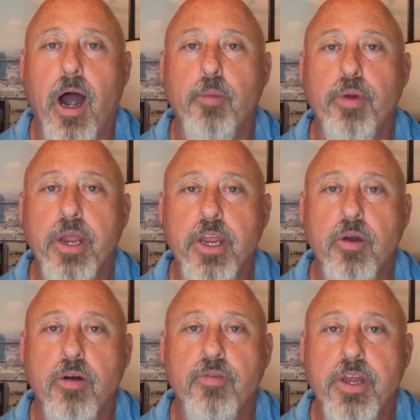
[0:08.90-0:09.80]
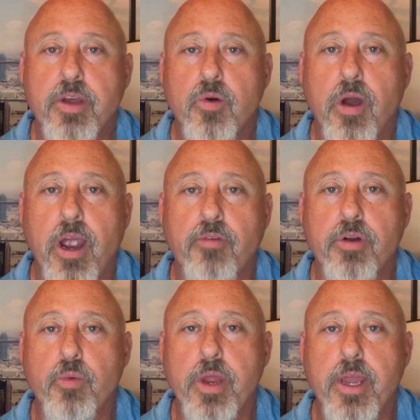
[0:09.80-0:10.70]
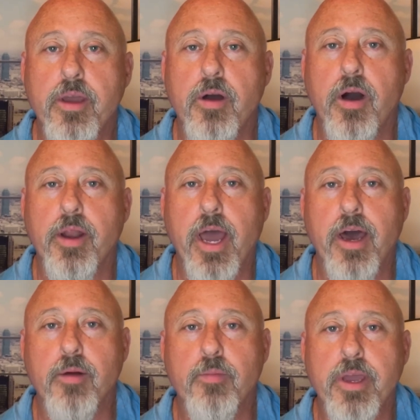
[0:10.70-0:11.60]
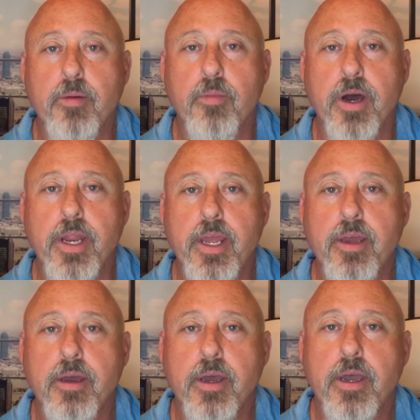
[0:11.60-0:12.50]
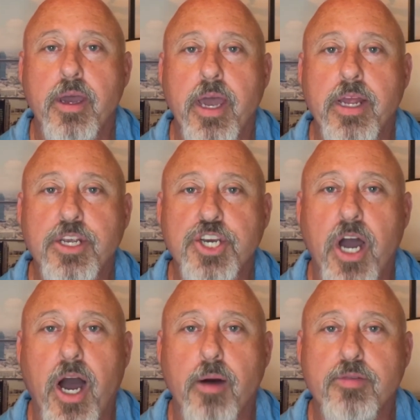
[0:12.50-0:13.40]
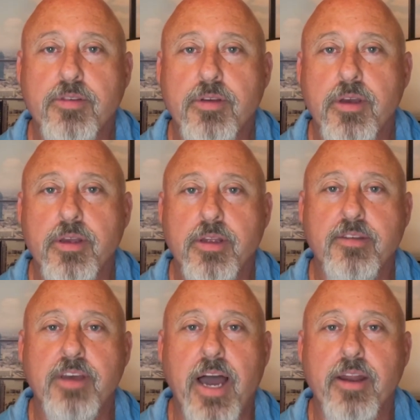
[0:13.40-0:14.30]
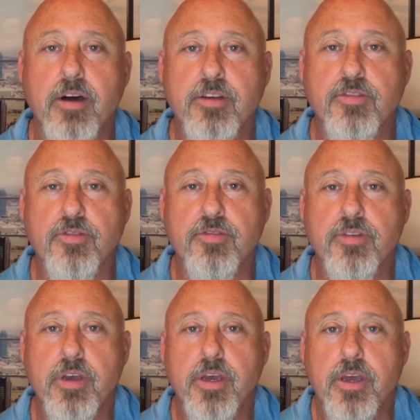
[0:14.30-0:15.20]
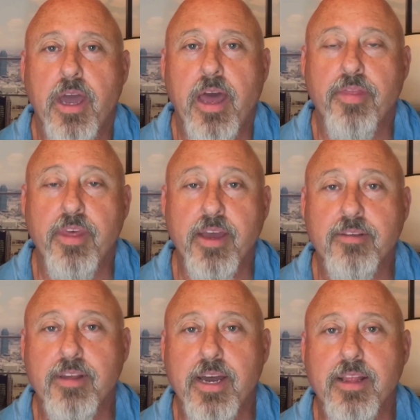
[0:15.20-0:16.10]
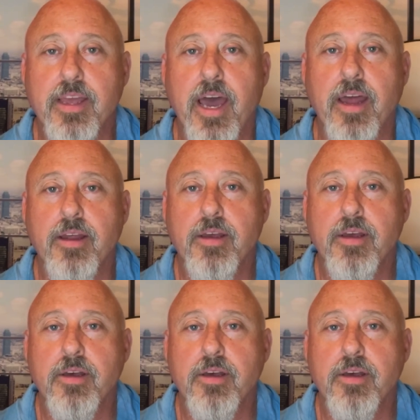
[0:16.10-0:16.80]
I bring you a video every week on how to make money and jobs and side hustles and things like that.